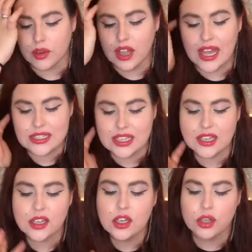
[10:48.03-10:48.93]

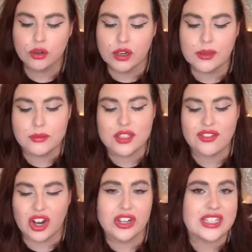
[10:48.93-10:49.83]
classic Grimm's
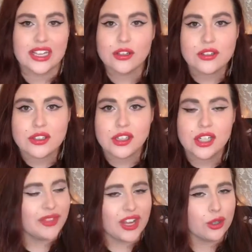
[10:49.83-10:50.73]
fairy tales.
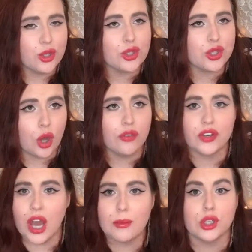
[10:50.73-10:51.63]
They are just so
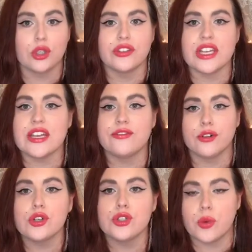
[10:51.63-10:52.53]
phenomenal. The
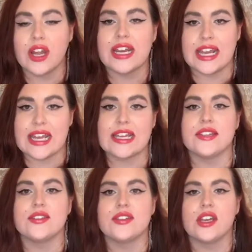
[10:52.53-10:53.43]
first one
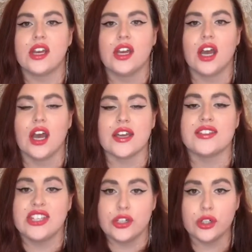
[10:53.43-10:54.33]
is
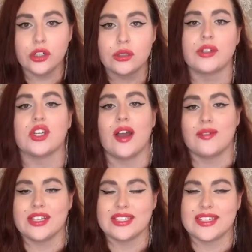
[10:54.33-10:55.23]
Cinder, which
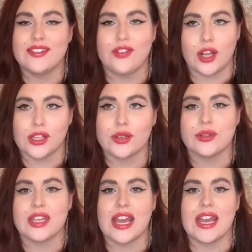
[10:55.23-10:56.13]
obviously
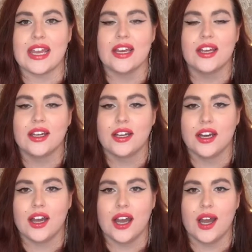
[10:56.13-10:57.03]
follows a
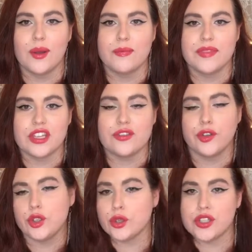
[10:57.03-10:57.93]
this
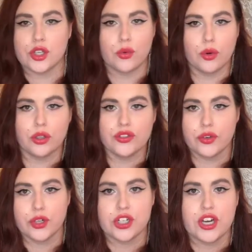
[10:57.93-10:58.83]
futuristic world's
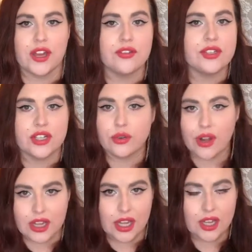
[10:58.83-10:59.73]
version of
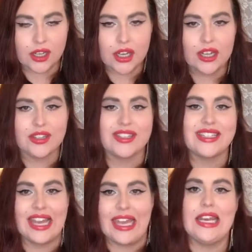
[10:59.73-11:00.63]
Cinderella. The
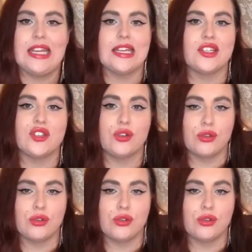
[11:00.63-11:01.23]
second is